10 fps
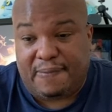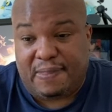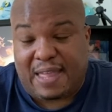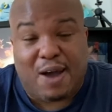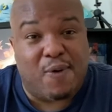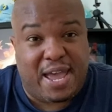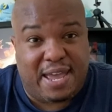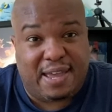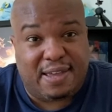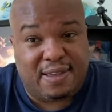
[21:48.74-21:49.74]
That
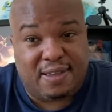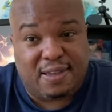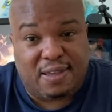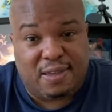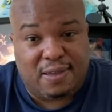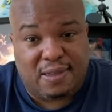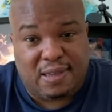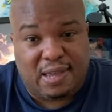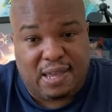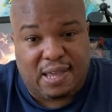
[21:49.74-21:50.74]
way
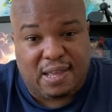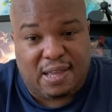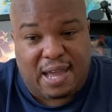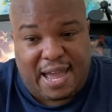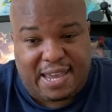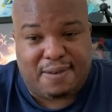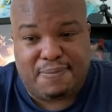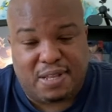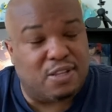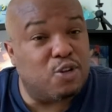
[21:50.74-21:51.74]
I can
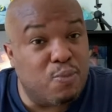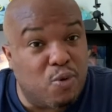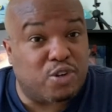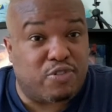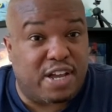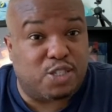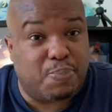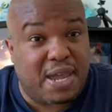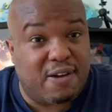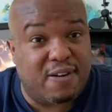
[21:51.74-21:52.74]
be a little more
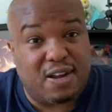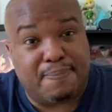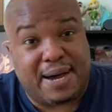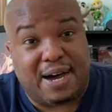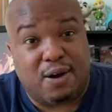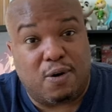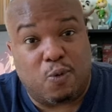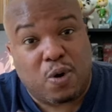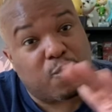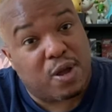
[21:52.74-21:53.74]
transparent about
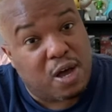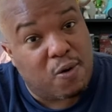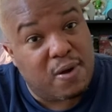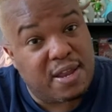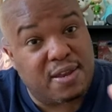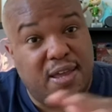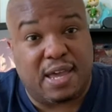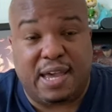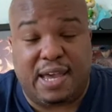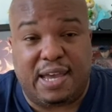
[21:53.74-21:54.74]
where we're going,
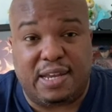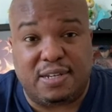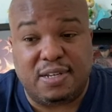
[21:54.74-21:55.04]
and